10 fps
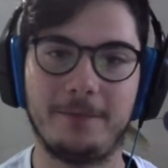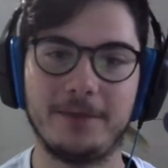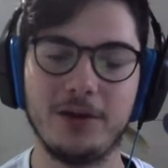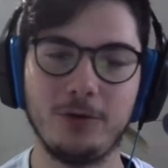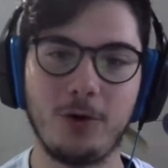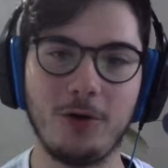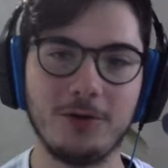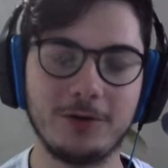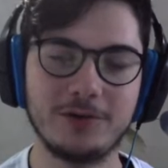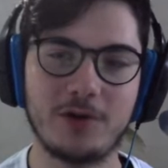You talk
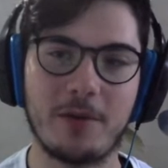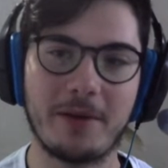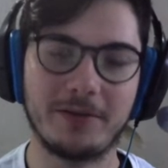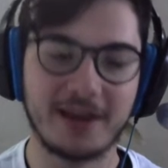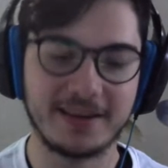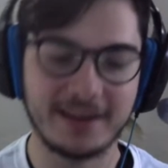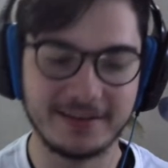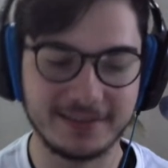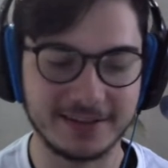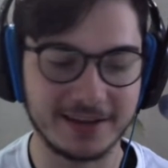also about
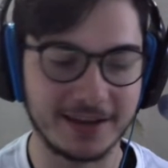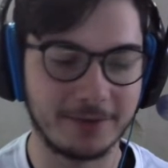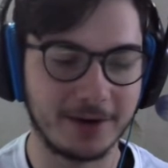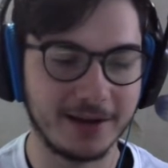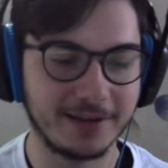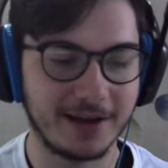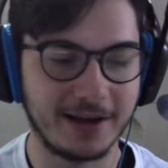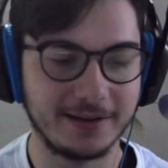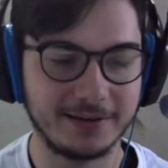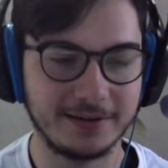identity, right?
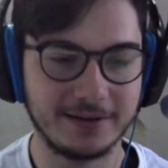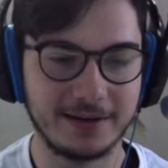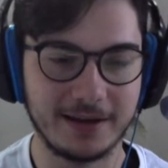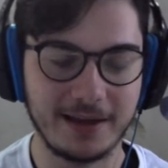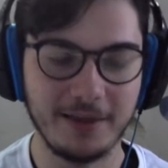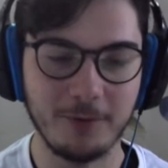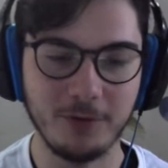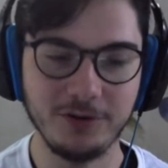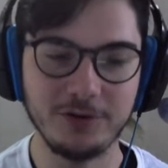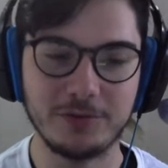And I
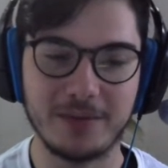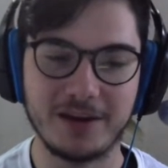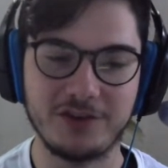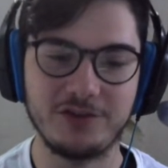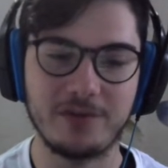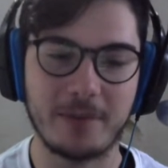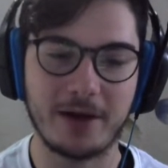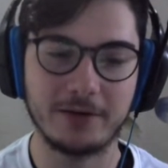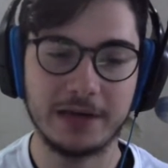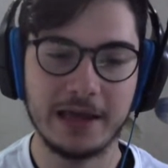wanted to mention
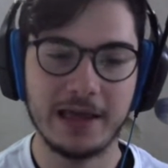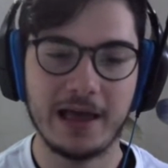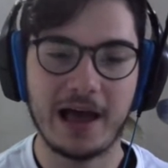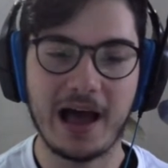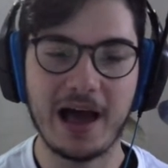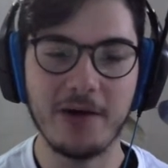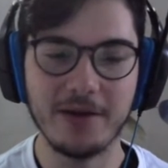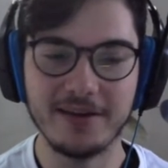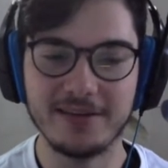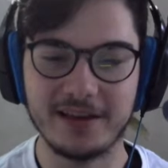about how
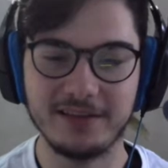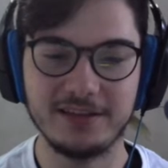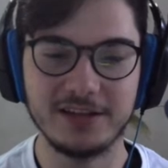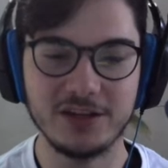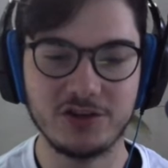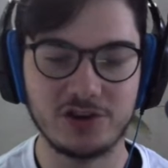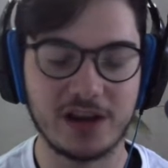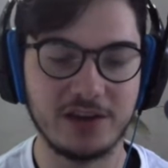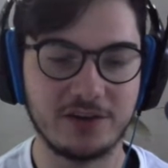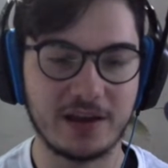identity
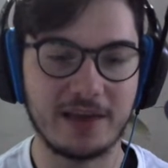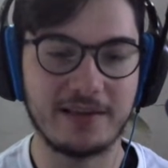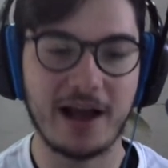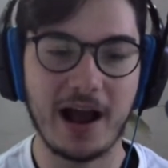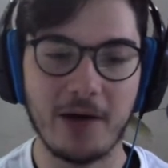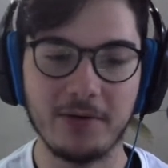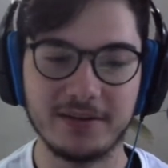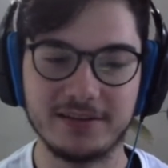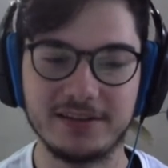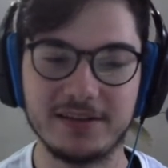change and how
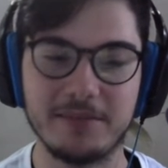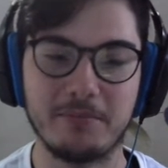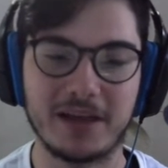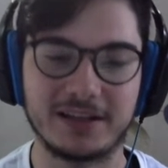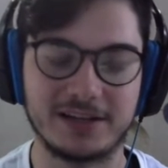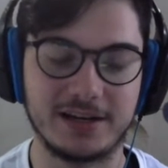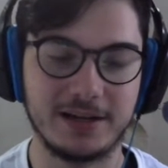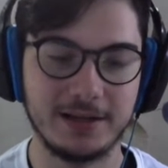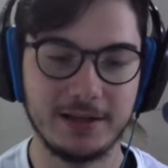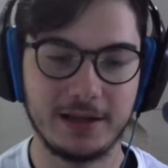identity matter
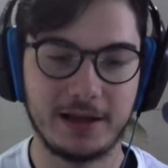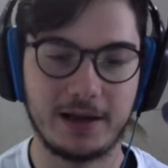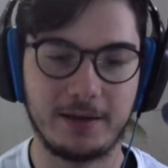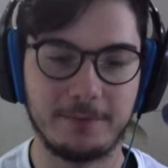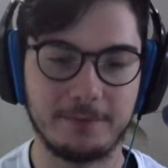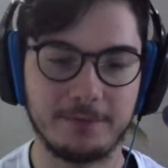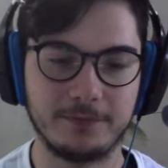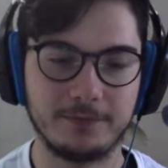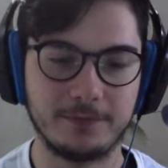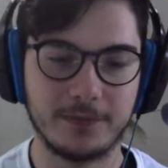
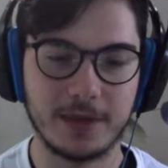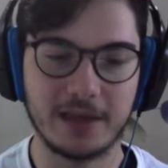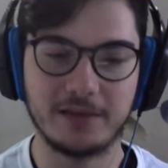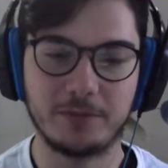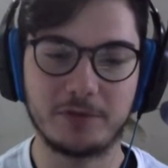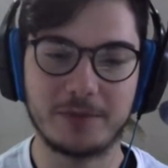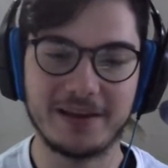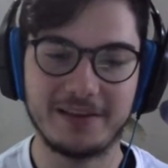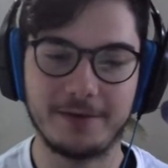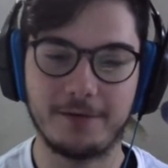in the
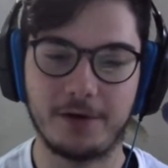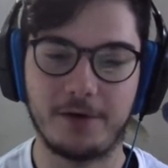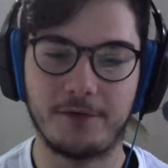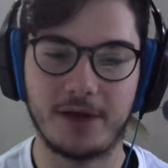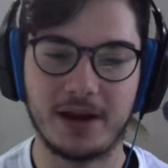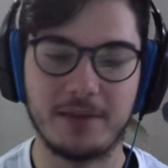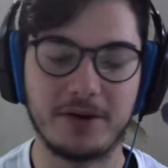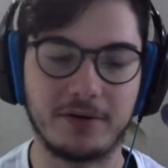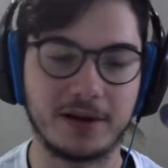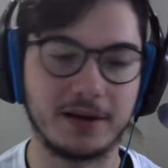perspective of an
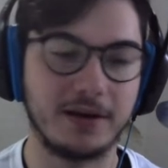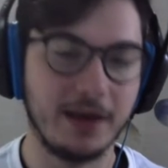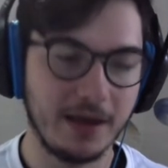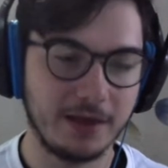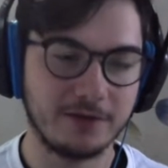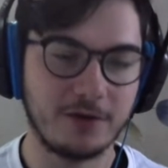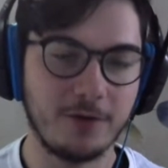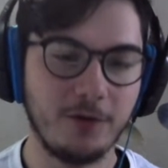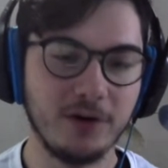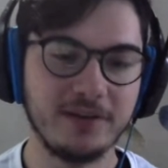American.
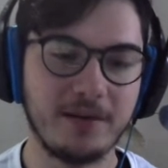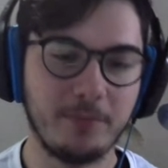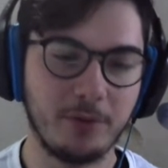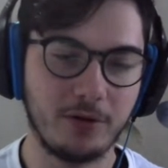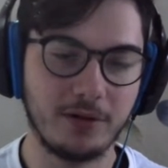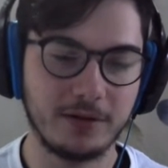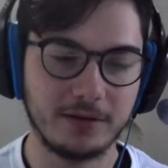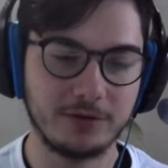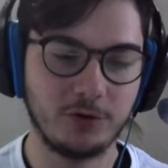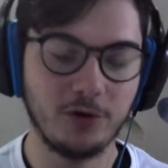So, for example,
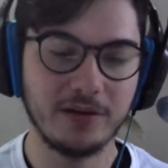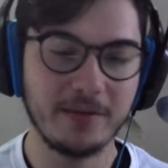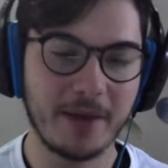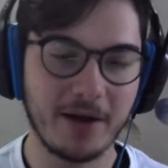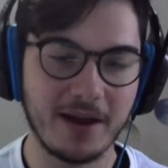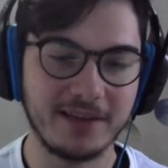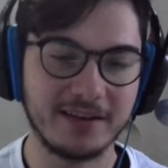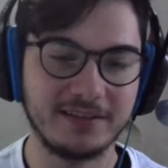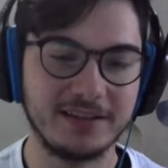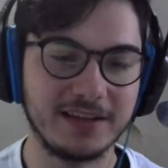talking about
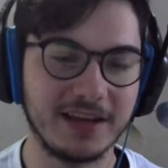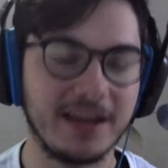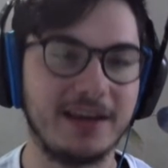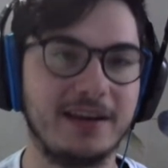identity in